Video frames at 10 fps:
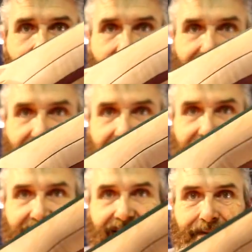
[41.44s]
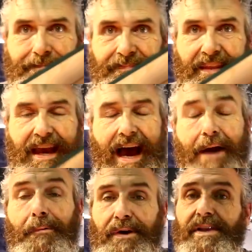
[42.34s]
carve right there. I
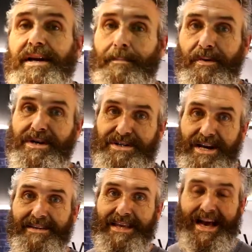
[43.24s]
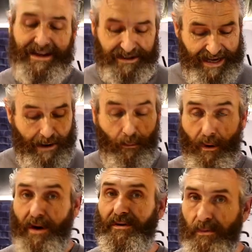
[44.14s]
really appreciate that because I
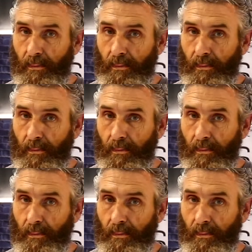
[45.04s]
worked